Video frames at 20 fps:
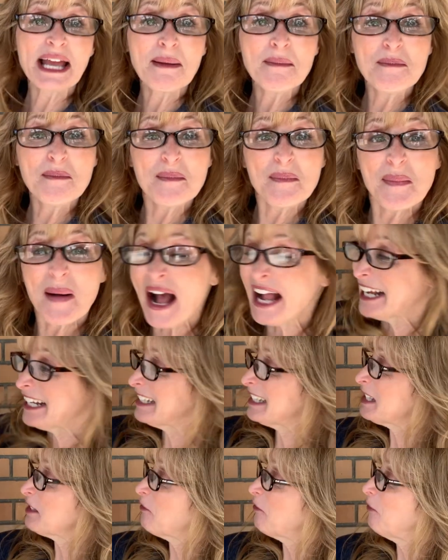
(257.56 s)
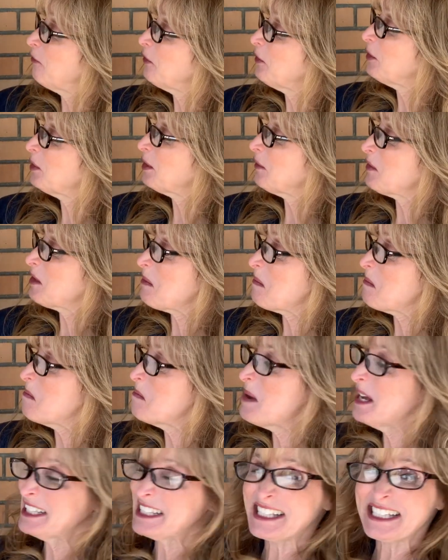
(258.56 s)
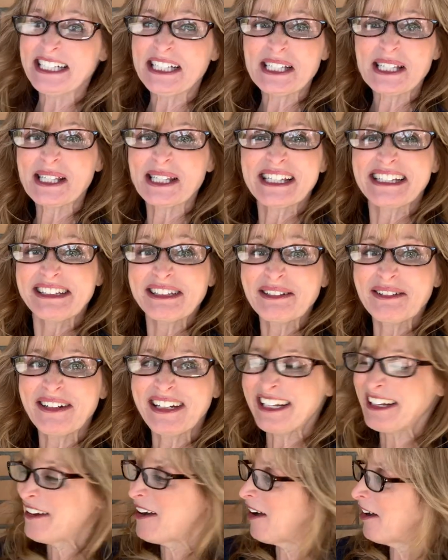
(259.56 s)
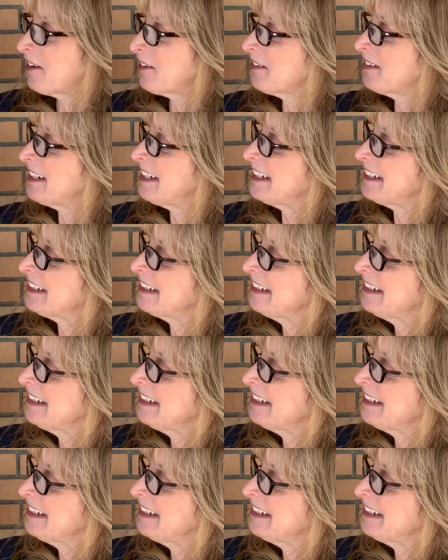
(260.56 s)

and buckets full of the messy, slurry concrete.